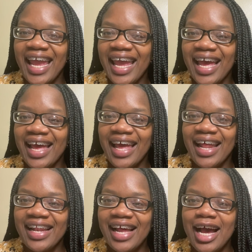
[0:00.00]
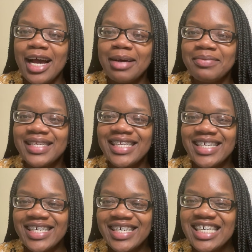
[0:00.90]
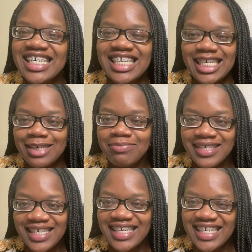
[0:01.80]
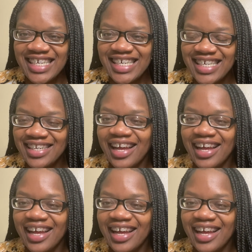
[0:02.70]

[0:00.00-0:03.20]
and I'm so happy.